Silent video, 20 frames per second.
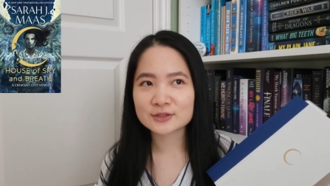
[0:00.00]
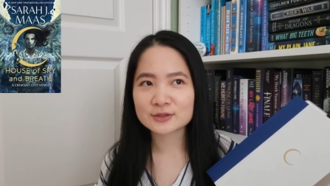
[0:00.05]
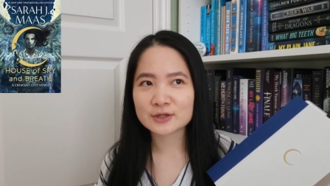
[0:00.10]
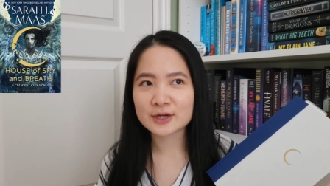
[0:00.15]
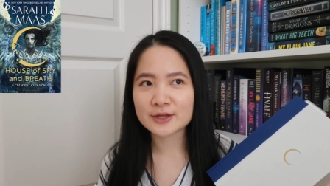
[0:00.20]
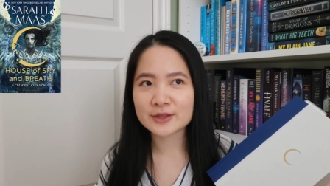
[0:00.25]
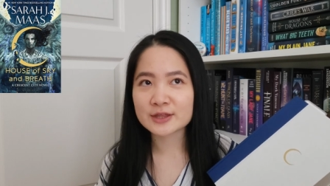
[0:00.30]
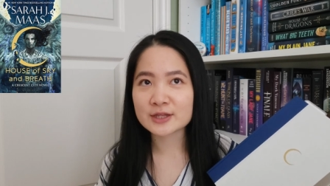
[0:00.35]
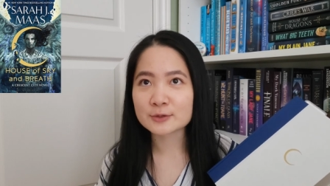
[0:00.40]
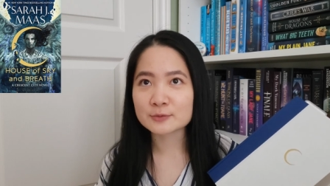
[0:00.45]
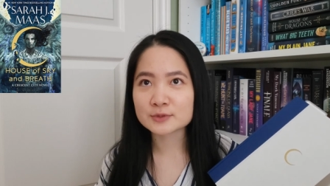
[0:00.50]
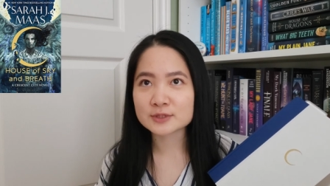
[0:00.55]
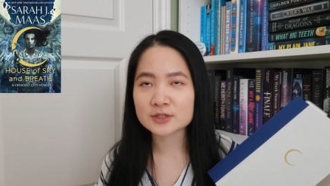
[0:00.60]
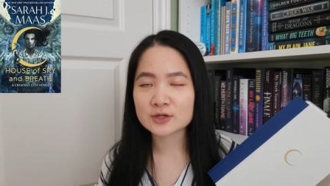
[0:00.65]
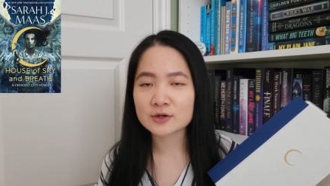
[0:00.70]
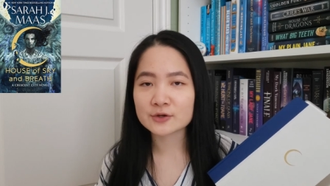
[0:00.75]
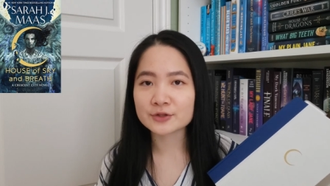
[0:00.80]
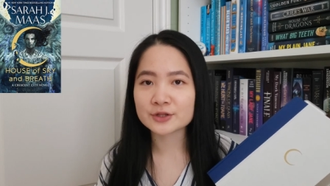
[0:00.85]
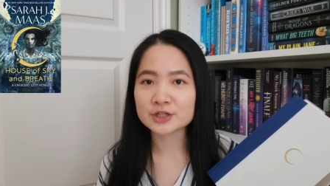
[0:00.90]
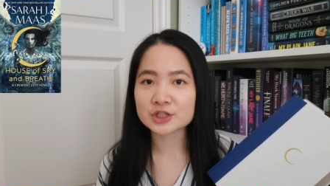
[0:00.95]
I think was
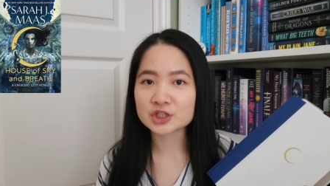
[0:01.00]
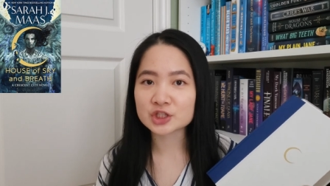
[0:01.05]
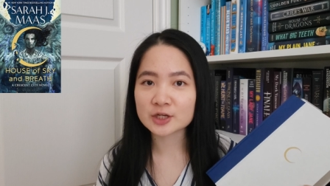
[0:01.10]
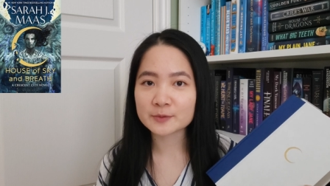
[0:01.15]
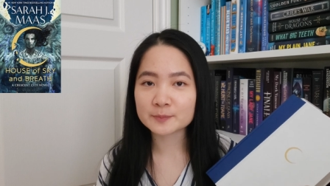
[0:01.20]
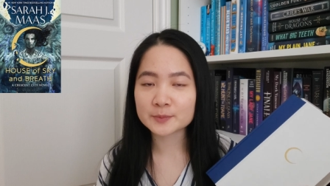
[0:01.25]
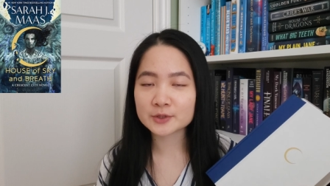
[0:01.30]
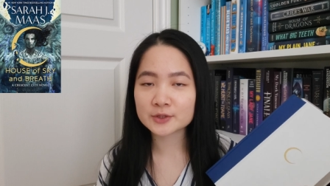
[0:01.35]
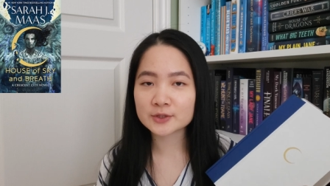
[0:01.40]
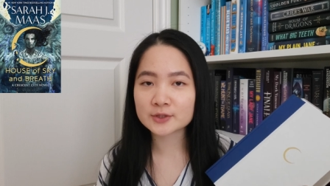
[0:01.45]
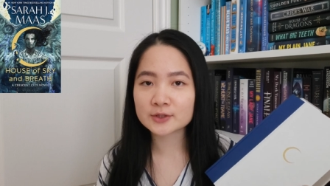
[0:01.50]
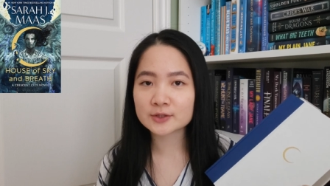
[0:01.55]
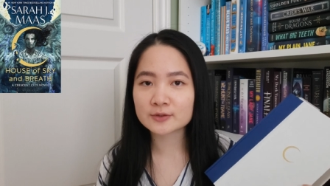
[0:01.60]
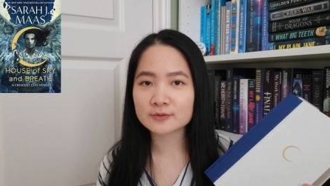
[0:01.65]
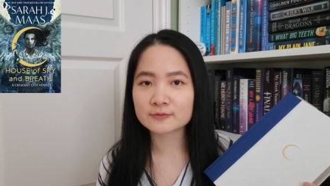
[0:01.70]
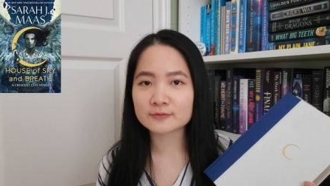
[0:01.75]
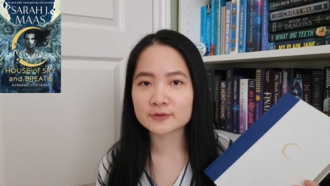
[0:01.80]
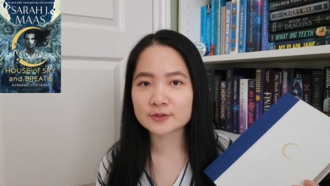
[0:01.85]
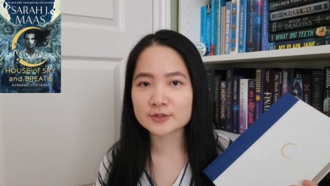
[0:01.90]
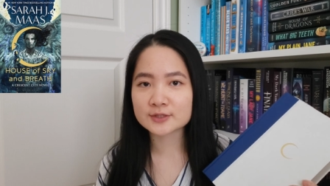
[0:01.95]
called The Shepherd
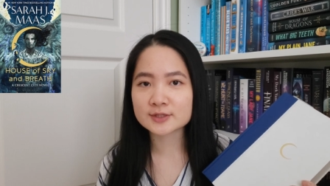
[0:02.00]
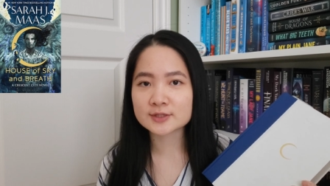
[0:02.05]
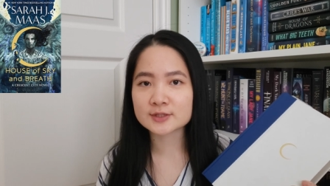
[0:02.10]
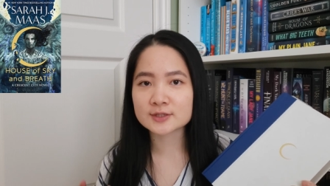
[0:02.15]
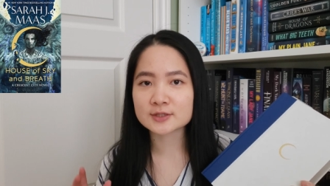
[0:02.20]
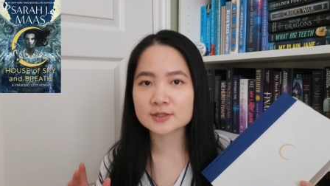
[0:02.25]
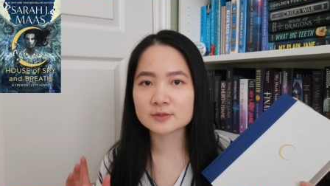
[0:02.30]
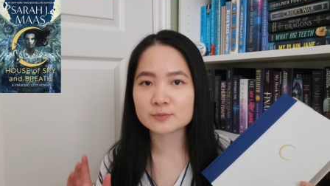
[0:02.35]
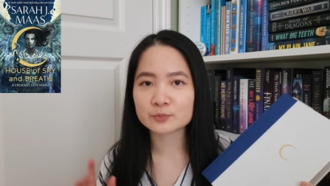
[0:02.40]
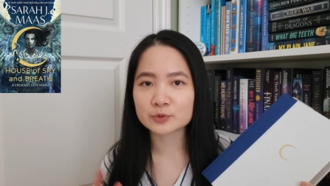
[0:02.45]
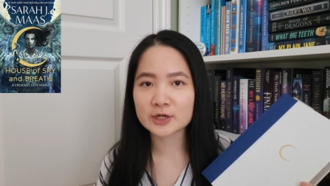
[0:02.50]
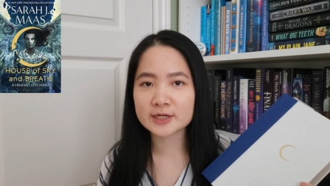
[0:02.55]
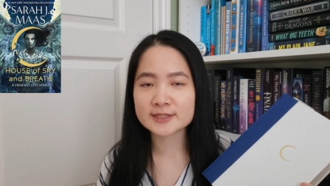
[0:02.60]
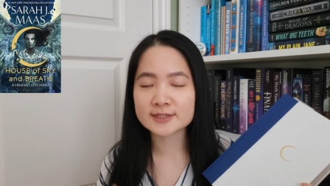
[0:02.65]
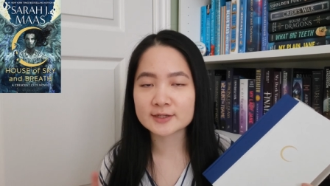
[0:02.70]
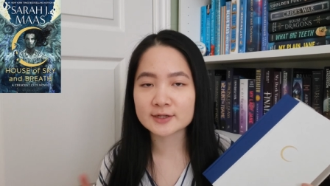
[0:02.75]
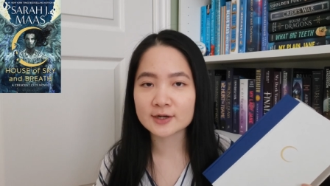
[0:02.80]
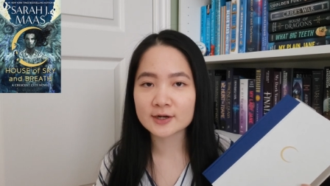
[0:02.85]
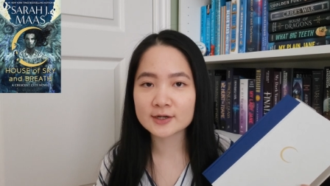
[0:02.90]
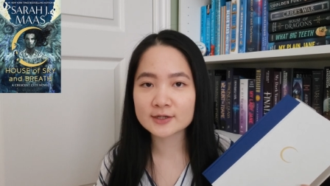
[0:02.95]
versus Bryce
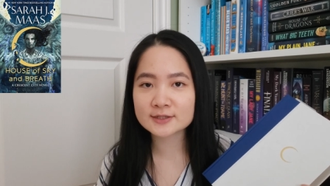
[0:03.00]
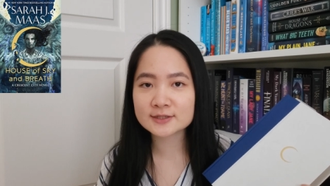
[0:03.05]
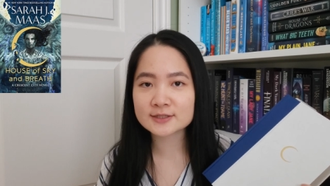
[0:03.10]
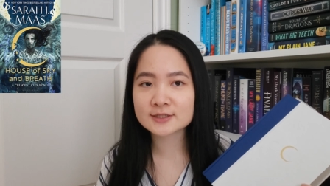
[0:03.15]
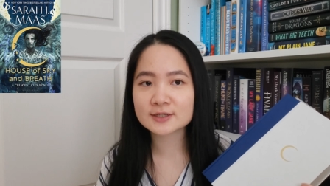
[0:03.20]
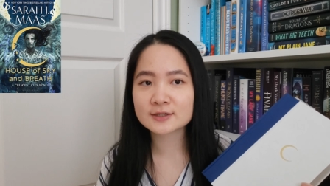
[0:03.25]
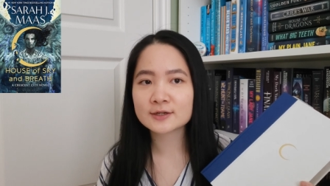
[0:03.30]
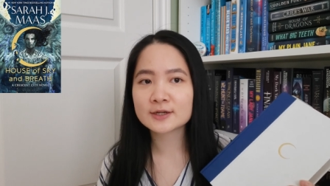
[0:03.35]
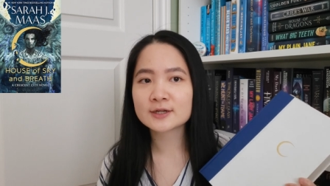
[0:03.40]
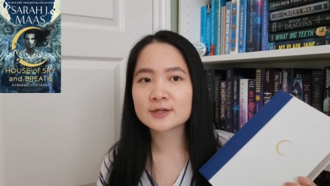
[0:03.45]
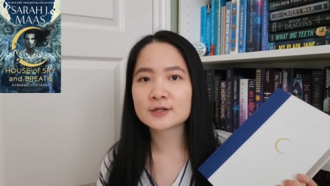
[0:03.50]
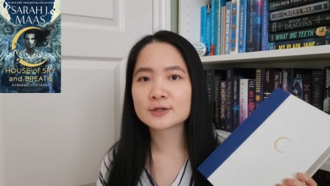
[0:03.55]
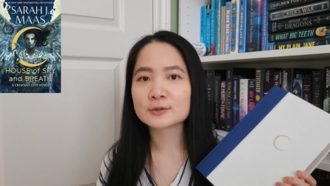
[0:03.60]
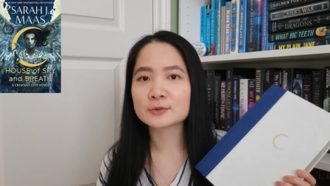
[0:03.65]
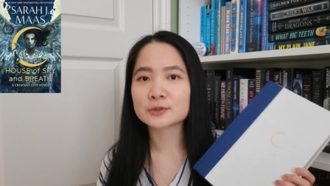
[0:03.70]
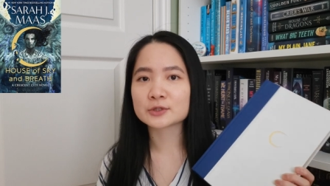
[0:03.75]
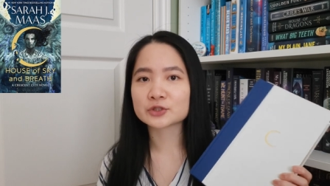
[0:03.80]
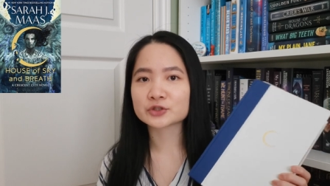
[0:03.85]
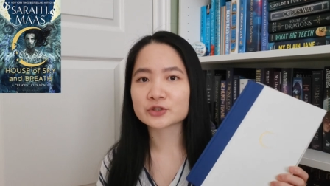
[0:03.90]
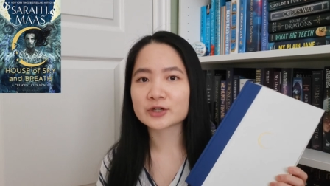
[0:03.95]
and Hunt who
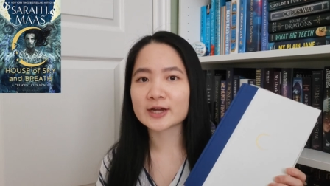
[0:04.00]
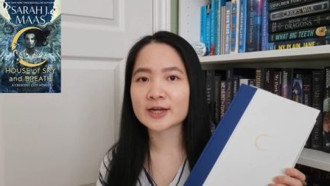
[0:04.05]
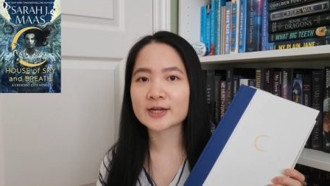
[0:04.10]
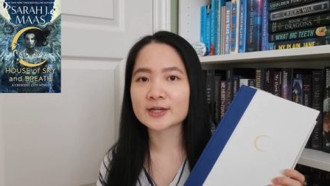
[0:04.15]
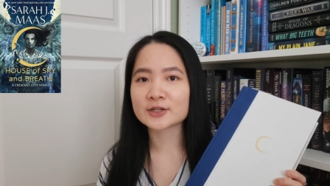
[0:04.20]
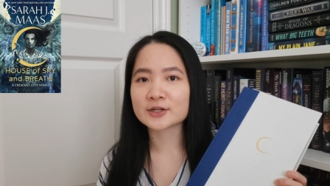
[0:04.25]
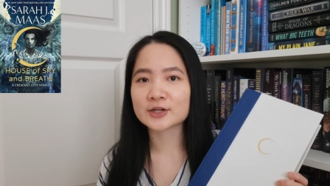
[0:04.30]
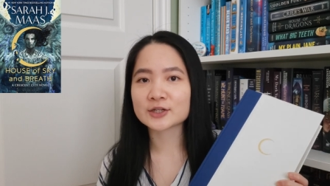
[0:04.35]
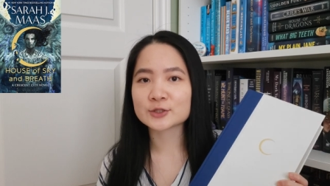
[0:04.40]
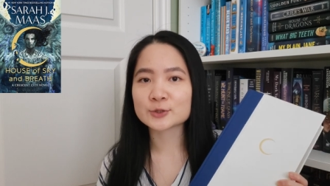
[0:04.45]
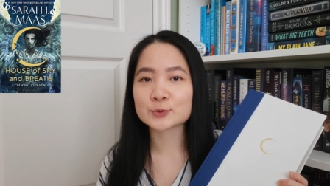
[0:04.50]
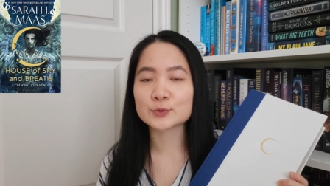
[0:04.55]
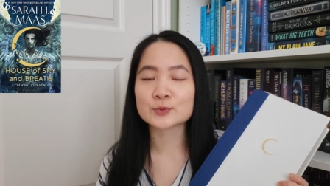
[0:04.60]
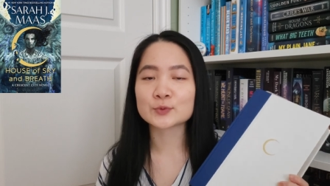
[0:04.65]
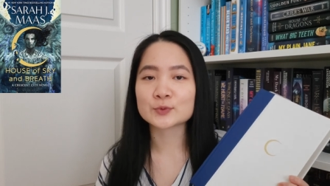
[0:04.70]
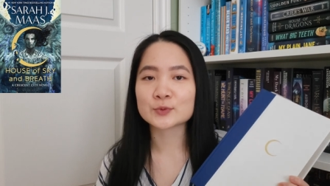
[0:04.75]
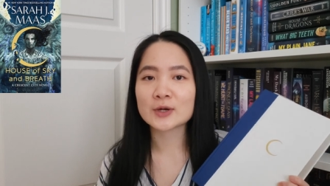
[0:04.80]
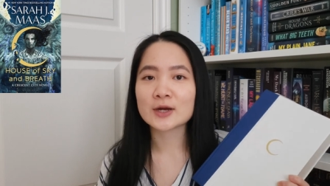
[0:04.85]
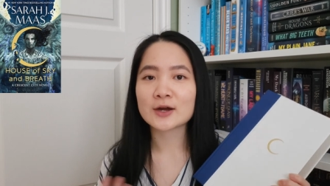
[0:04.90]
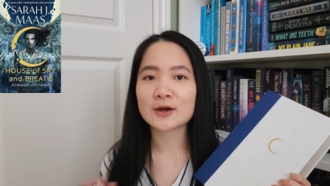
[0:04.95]
are trying not
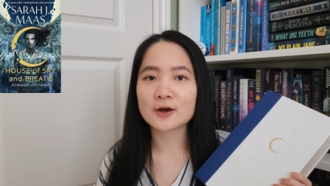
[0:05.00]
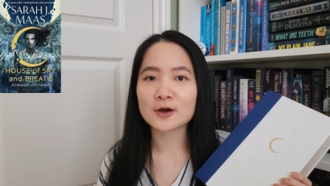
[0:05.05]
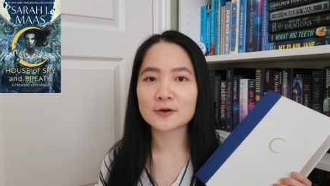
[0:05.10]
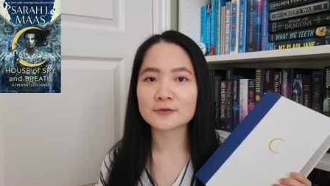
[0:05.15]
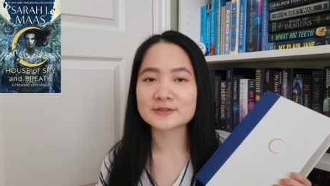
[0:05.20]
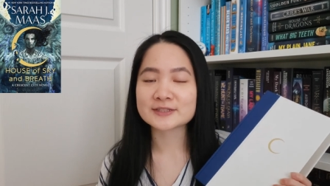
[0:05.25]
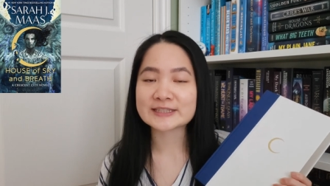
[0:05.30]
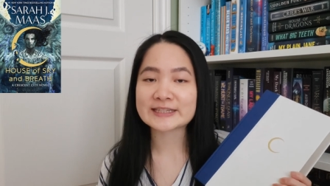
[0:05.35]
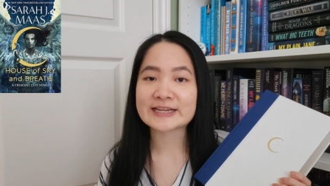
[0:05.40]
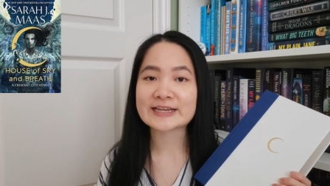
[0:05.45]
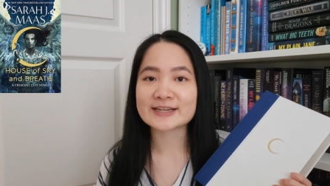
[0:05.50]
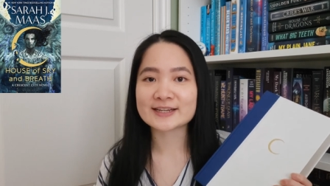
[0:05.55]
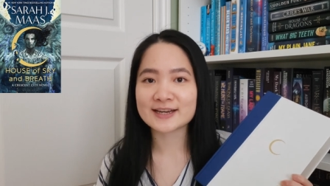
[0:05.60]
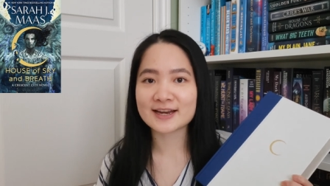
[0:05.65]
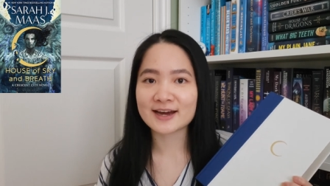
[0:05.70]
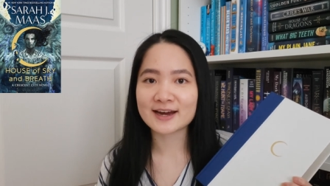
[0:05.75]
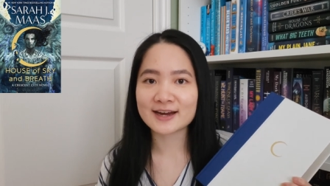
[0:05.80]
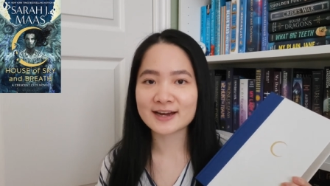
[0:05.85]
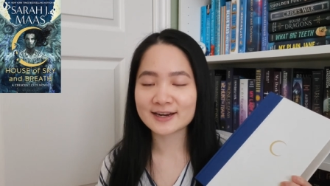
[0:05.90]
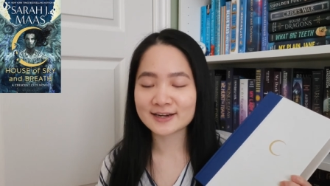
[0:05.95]
to obviously
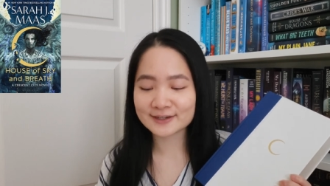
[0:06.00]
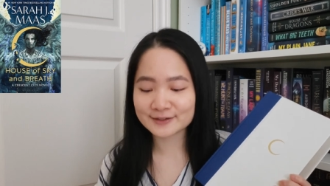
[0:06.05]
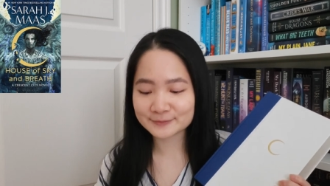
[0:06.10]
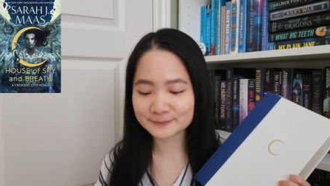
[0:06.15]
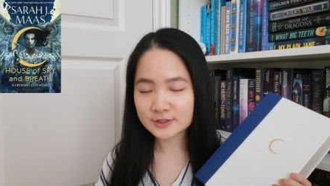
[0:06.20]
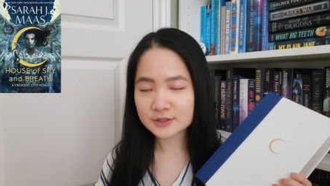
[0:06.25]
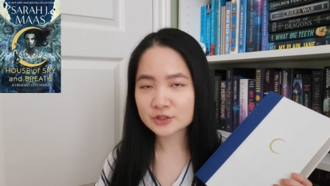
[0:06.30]
die.